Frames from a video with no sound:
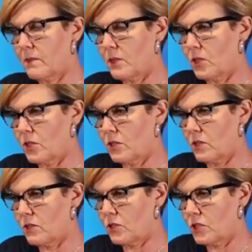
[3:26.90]

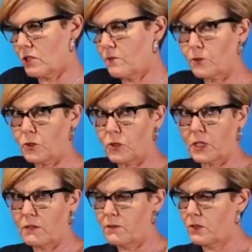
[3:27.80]
they're they're just
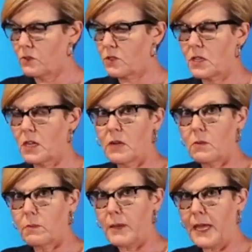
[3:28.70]
full of those
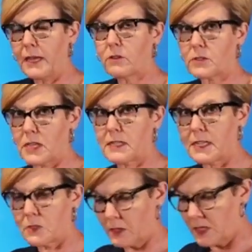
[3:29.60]
petals, and
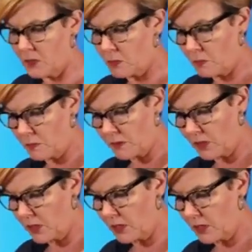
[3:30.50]
that's what this one would
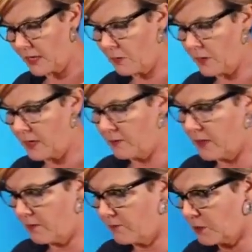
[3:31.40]
look like whenever
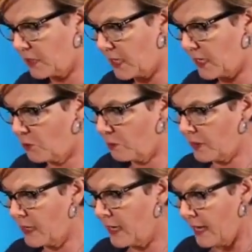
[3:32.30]
they fully
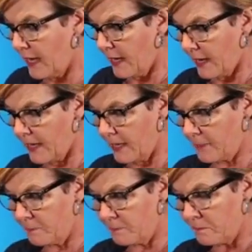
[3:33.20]
open.
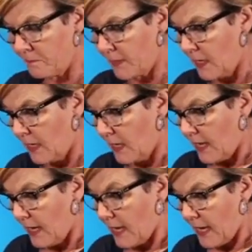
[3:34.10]
Um,
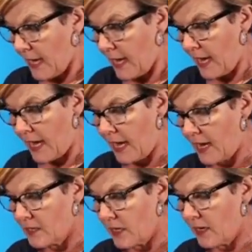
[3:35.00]

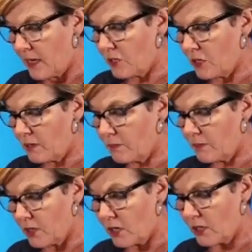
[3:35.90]
and uh, there are
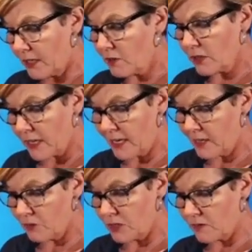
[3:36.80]
there are literally
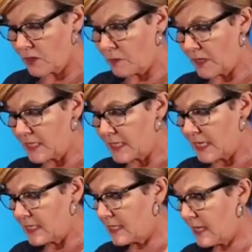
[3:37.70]
hundreds of
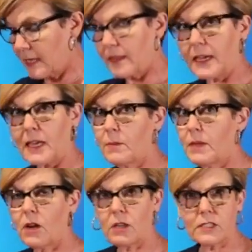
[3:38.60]
species, and they come
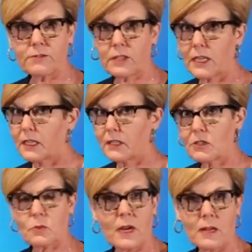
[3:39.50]
in all different
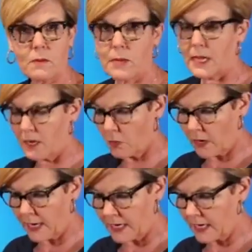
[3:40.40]
colors: red, pink,
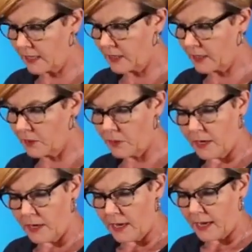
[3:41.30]
white, yellow.
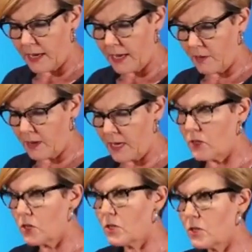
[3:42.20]
Um,
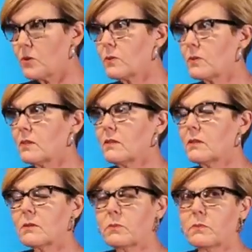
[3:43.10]
and you know
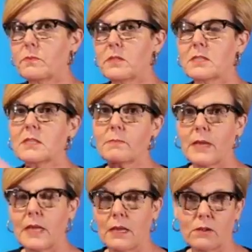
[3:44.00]
the the
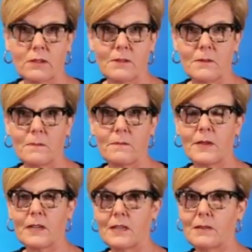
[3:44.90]
smell.
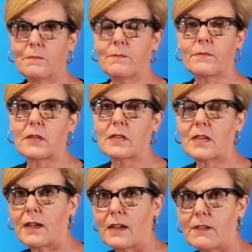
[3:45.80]
Um,
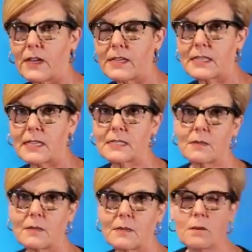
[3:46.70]
I, if I say
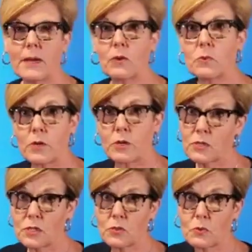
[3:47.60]
something about
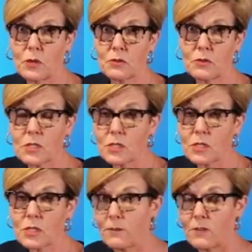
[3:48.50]
roses, roses
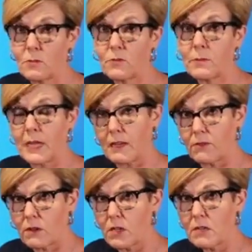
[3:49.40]
perfume from Avon,